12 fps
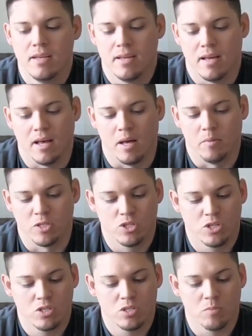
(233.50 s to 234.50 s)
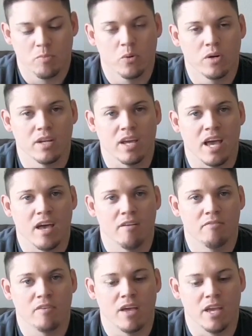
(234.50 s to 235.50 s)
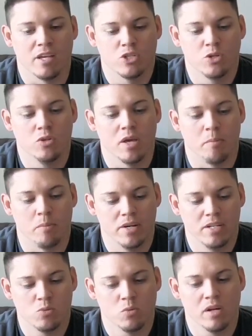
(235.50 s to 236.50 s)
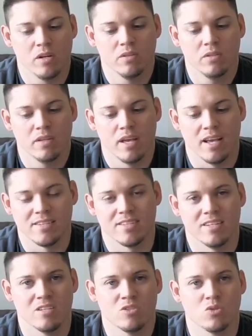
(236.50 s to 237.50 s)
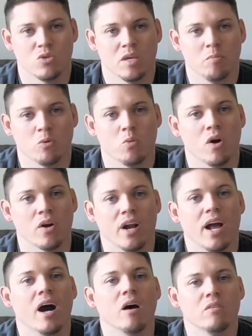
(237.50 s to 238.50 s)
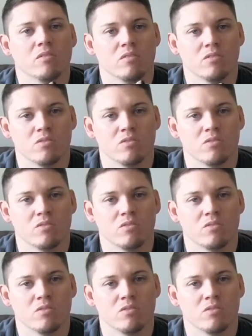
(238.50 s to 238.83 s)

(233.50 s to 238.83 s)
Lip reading: it's just as important to have a shoe that breathes well as it is to keep the water out.